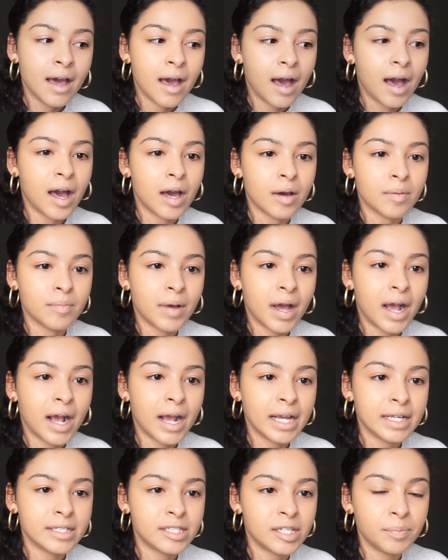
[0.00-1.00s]

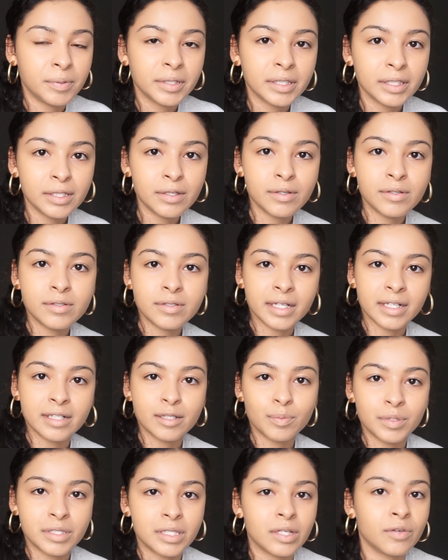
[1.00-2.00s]
I typically use like
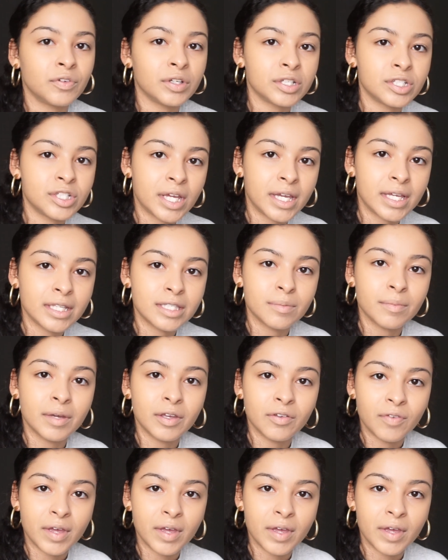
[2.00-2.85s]
specific shades on my